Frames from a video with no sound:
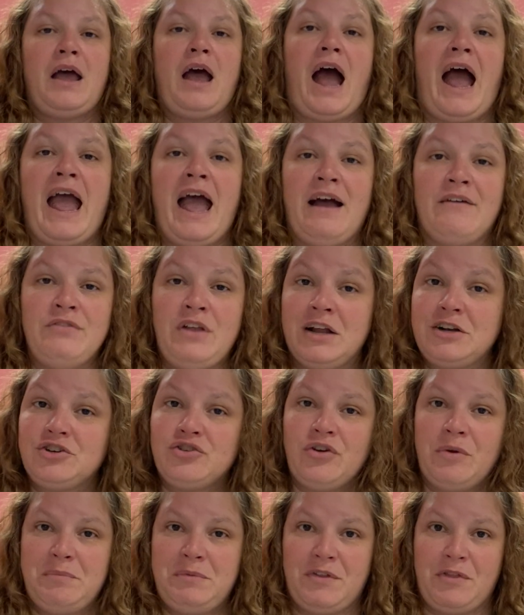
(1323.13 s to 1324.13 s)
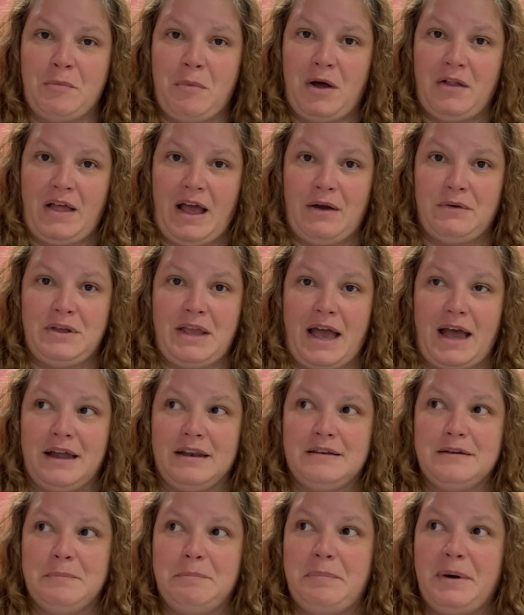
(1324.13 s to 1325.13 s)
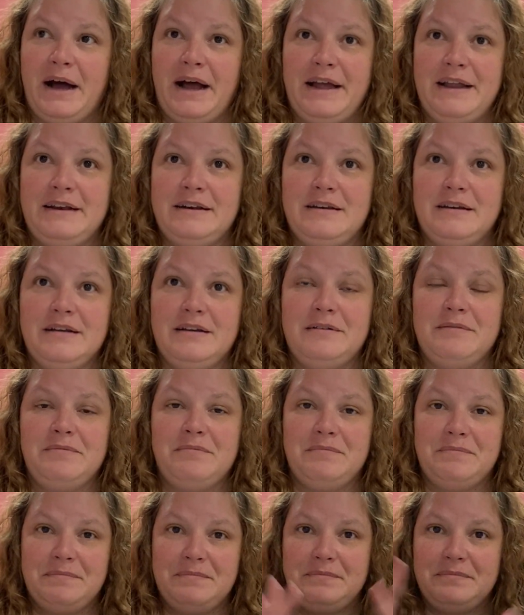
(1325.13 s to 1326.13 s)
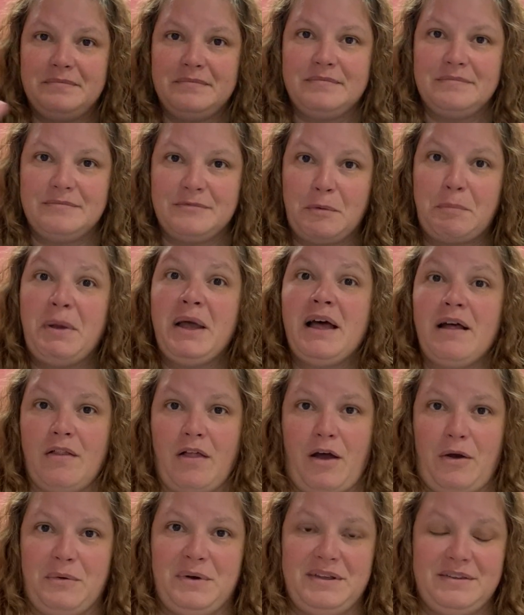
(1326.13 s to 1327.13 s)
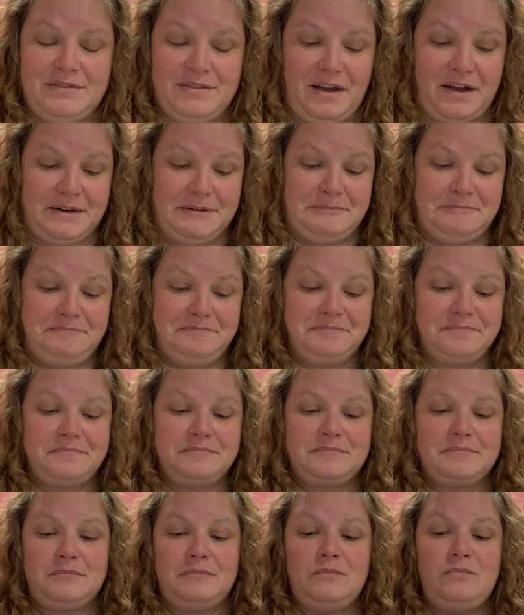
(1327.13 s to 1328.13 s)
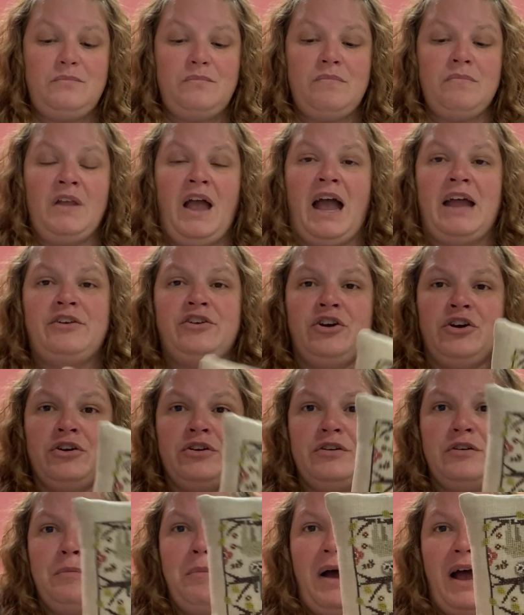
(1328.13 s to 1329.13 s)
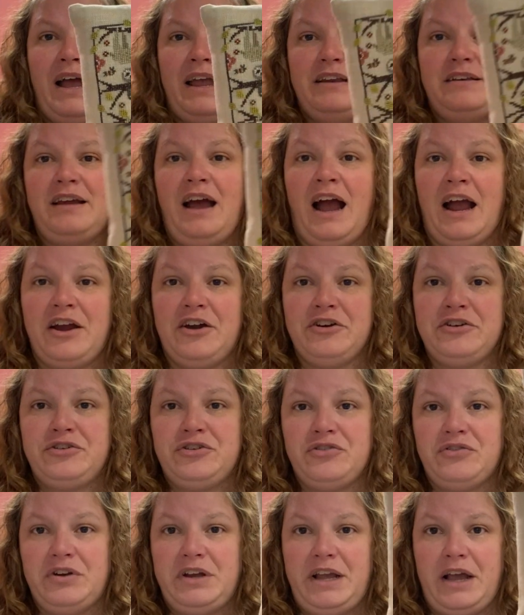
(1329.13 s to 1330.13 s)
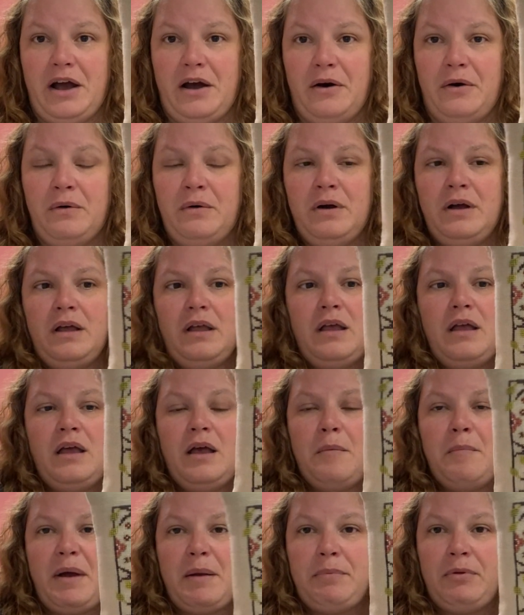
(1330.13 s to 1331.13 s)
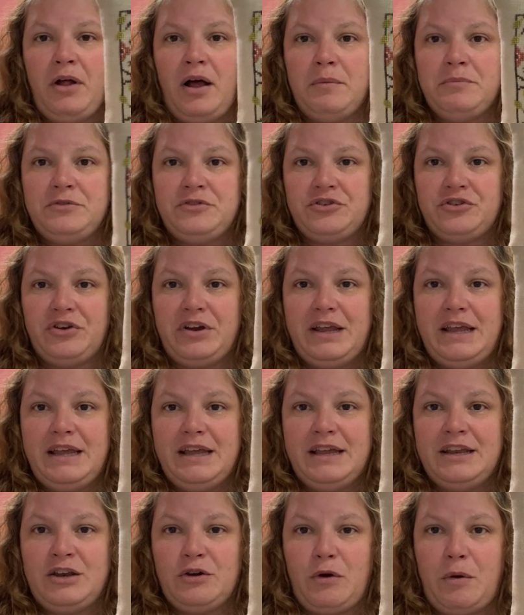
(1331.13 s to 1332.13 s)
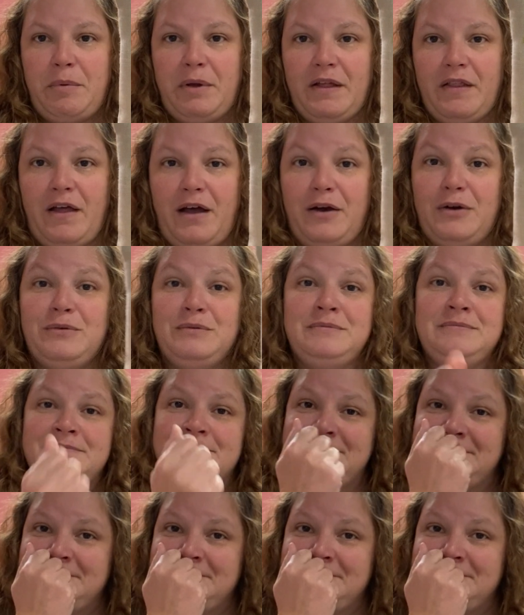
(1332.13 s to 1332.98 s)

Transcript: I have not trimmed them all out yet, but the pillow is done. I turned my Tired Trio by Plum Street into a pillow.